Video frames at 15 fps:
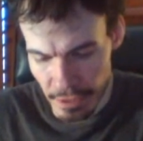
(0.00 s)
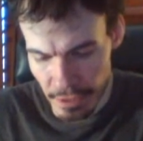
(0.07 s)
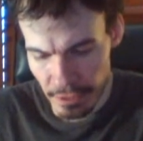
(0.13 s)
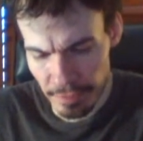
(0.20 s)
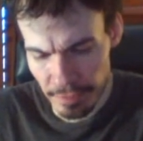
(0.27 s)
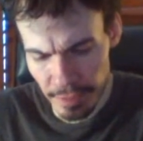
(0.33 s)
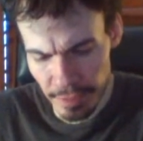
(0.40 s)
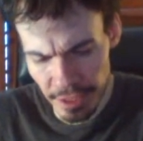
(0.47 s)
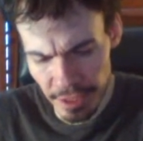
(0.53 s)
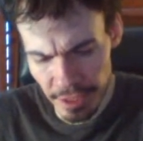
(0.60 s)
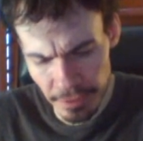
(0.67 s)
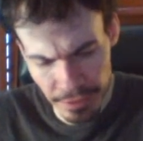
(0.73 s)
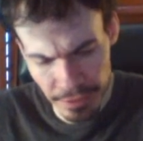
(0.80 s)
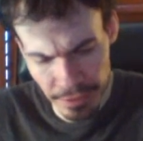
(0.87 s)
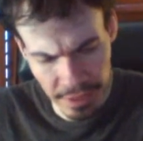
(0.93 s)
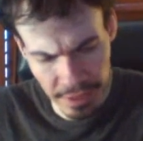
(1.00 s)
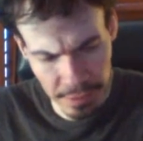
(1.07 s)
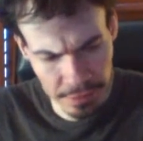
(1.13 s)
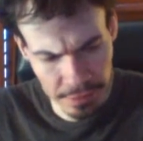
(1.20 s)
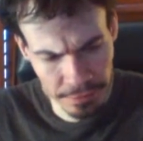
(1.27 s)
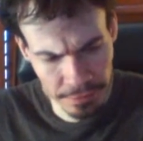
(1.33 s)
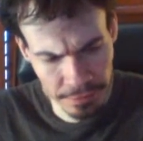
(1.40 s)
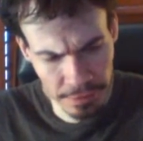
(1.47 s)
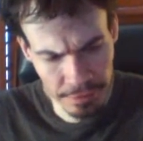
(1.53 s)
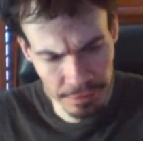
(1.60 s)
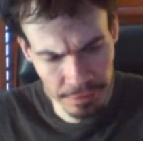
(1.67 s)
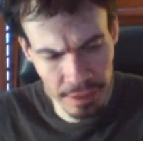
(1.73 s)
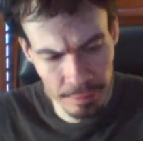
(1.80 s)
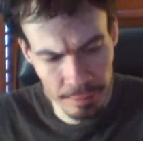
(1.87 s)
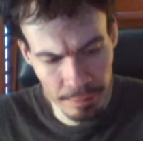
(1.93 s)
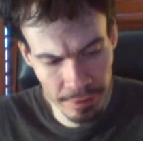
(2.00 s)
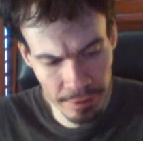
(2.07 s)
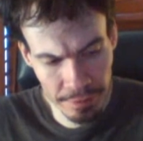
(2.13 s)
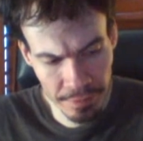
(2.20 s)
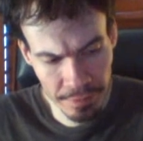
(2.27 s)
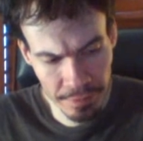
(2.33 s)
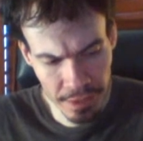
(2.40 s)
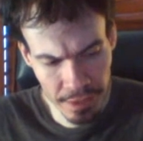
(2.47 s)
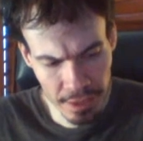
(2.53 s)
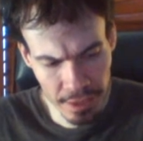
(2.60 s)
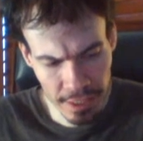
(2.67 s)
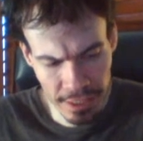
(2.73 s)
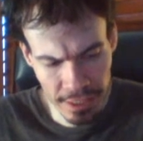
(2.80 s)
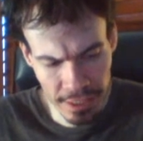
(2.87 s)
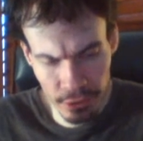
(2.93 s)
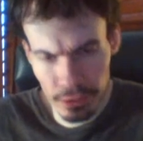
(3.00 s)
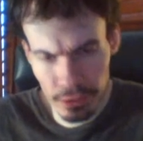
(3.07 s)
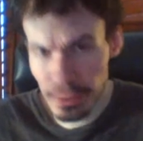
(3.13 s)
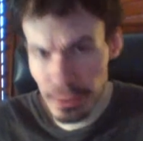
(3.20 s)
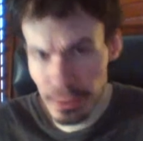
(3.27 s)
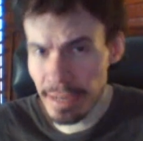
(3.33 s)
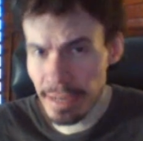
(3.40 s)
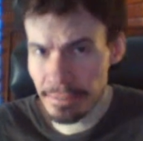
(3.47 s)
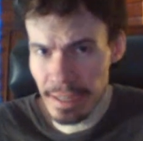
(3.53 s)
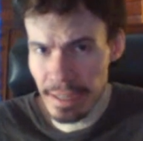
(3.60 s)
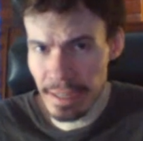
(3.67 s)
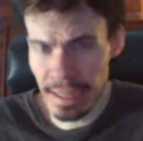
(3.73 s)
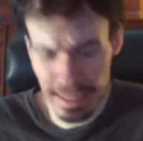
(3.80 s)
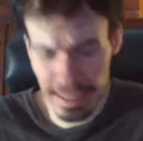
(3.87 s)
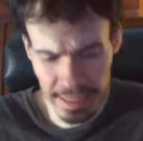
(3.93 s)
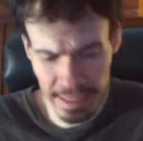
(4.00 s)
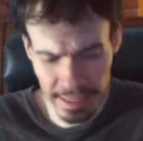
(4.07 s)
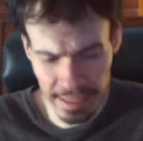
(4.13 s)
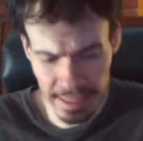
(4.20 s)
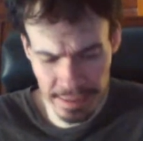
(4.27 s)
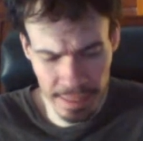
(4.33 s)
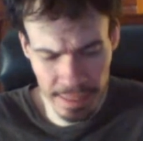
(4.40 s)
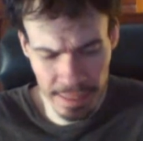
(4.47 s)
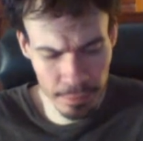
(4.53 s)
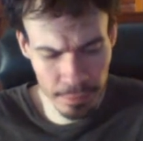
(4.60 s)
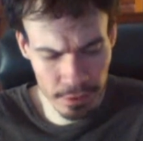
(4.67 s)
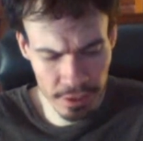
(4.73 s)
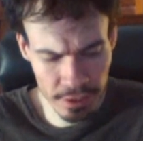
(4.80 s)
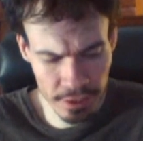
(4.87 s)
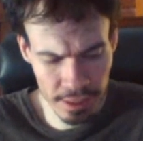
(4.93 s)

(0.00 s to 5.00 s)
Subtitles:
You have many different types of armor. And you also have tables